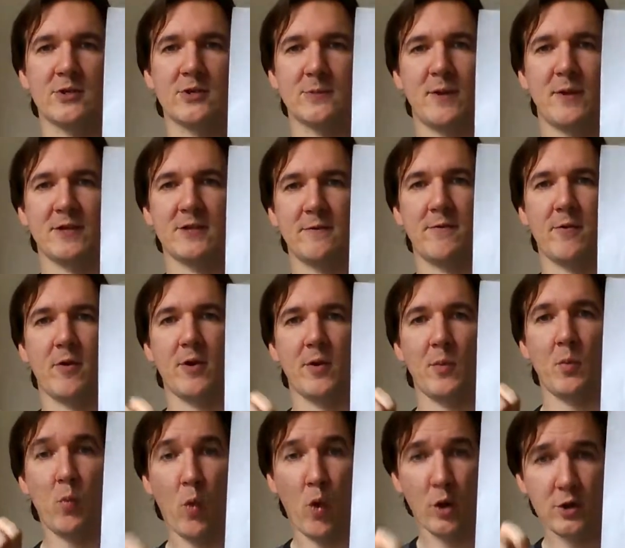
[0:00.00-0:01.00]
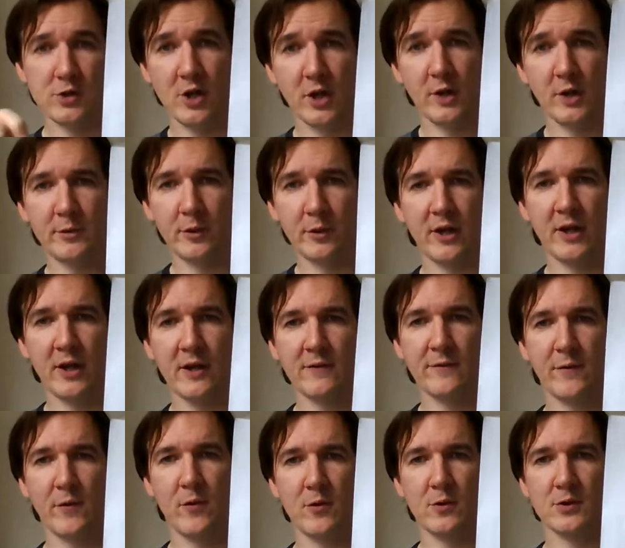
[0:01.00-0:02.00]
to specify what I'm looking
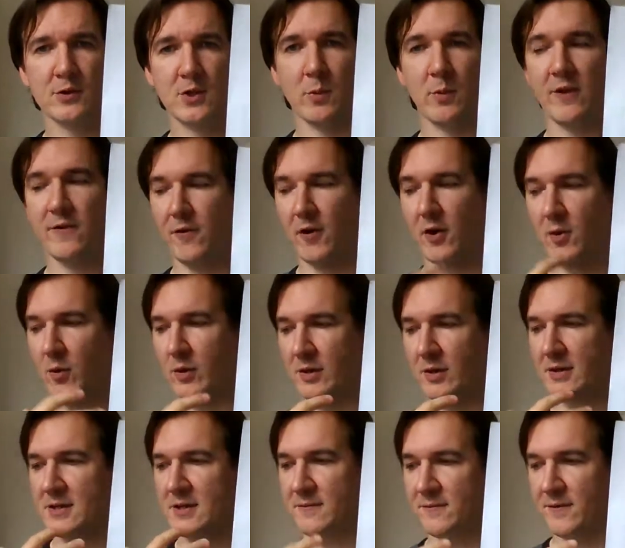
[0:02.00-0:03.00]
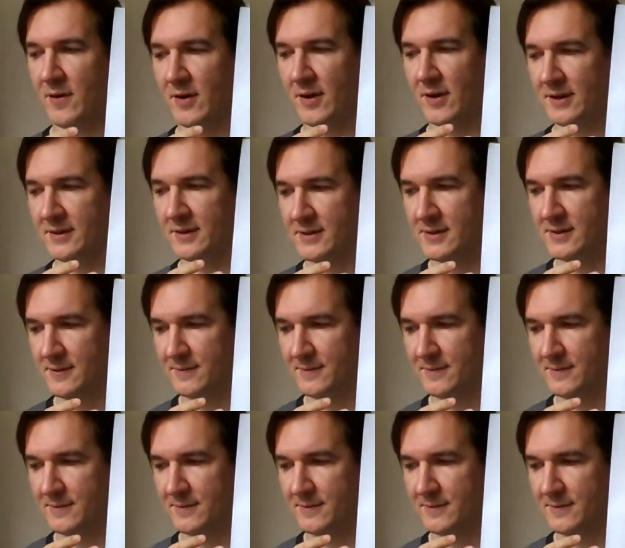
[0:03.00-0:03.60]
for. So if I wanted to find,